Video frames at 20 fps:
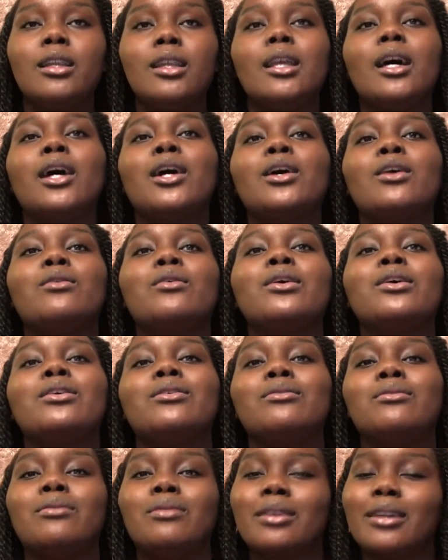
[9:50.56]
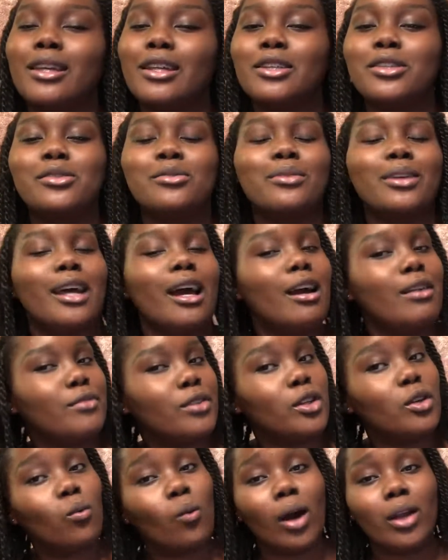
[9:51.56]
Now you can do whatever
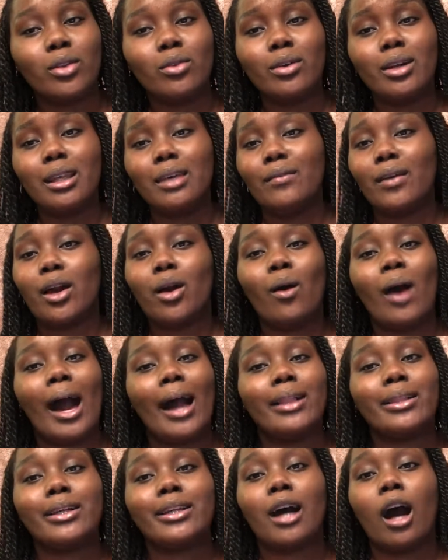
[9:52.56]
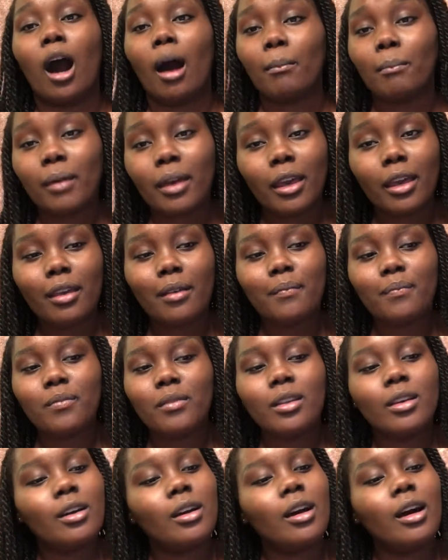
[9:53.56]
you want. You can even go island hopping.
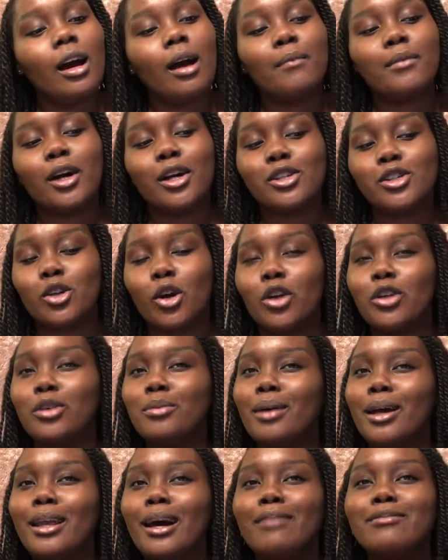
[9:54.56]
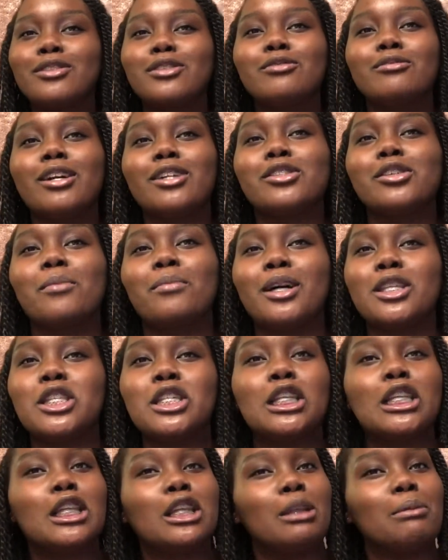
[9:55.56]
I'm not sure. You might have to stretch your budget
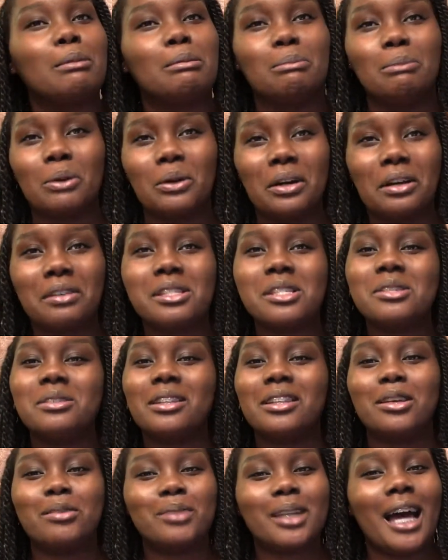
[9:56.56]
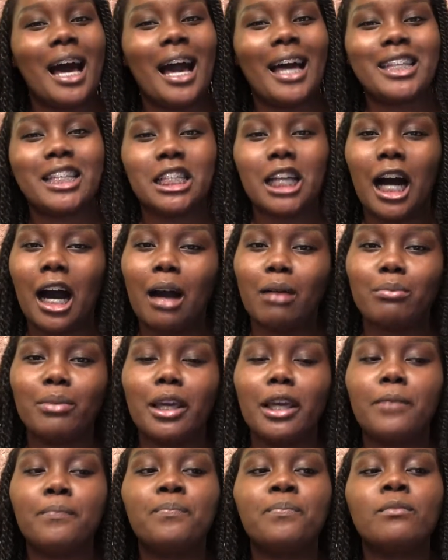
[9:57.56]
a little bit more to do a little bit of island
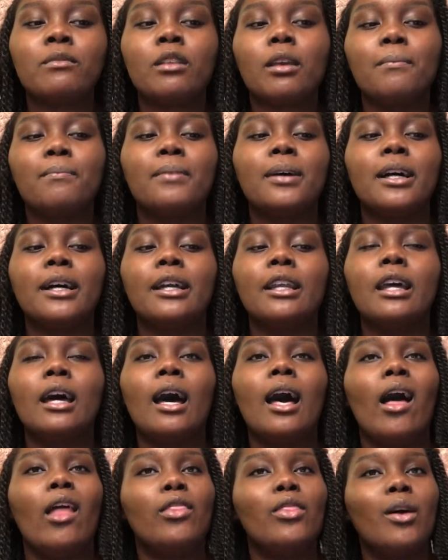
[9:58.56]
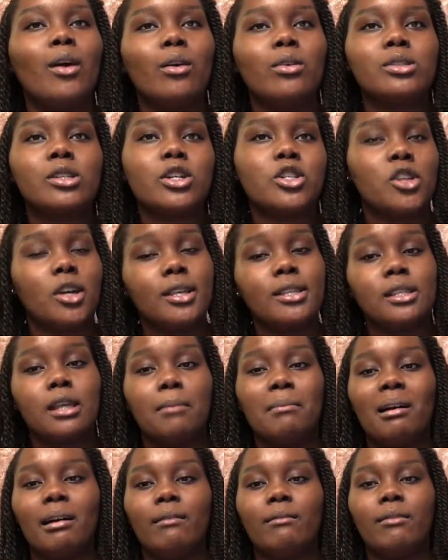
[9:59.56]
hopping, but those are just
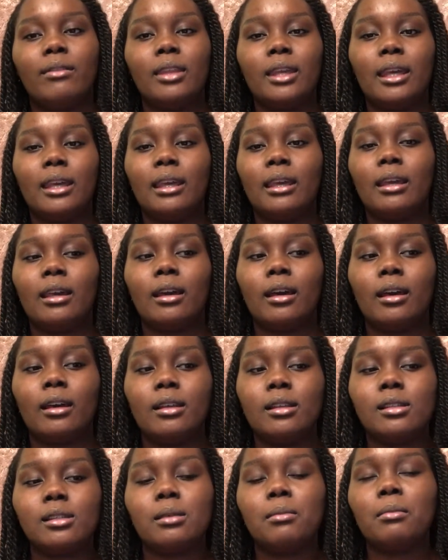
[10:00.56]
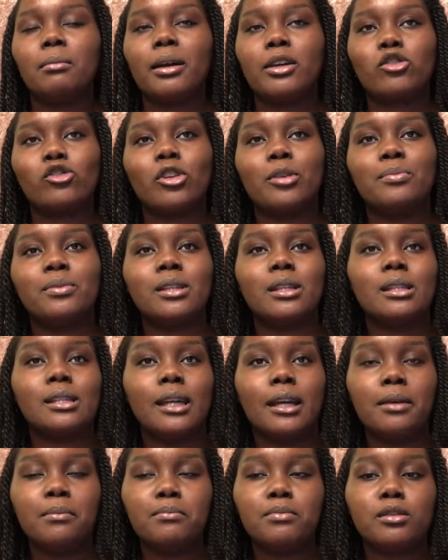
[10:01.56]
some of my trips and
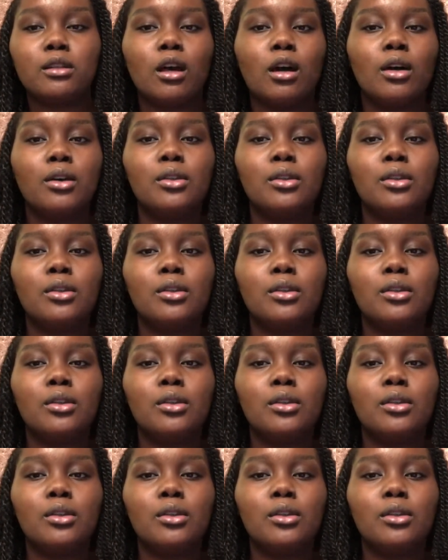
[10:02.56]
tips